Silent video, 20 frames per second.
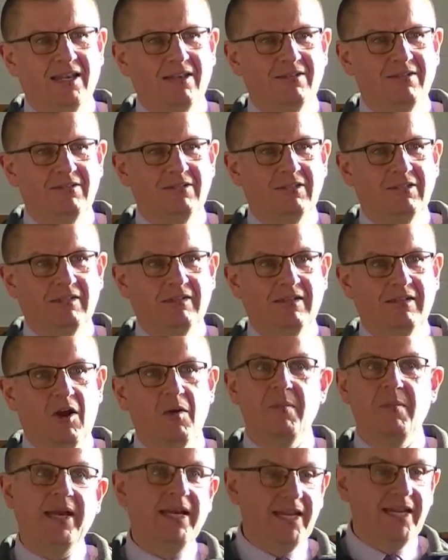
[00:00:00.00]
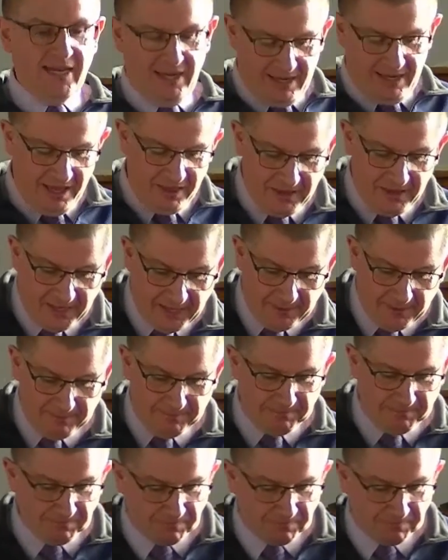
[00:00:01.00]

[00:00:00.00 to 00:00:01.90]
and Armenia, I think.